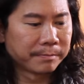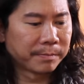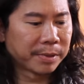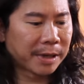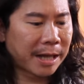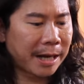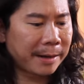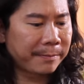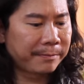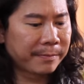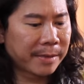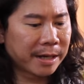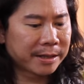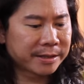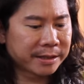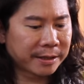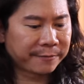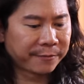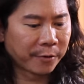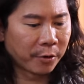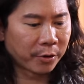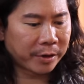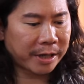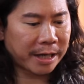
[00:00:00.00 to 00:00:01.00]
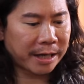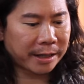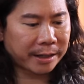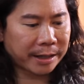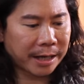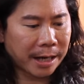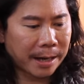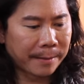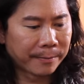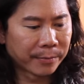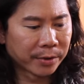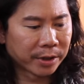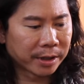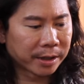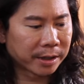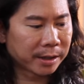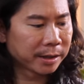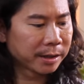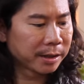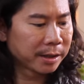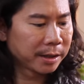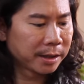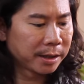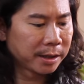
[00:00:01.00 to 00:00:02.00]
Blackmagic 4K camera,
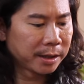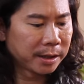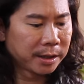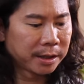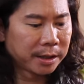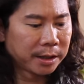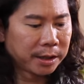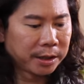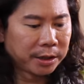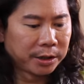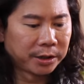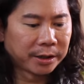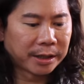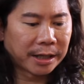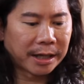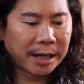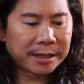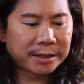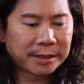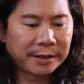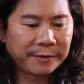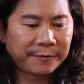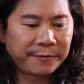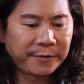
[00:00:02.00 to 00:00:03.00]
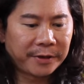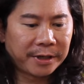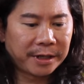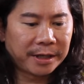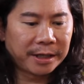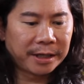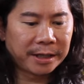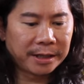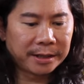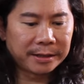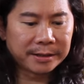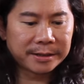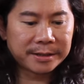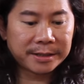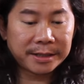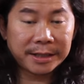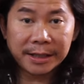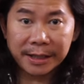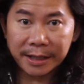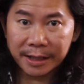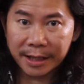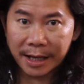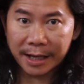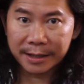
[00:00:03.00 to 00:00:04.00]
you can actually fit in
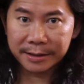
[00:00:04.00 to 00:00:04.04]
cine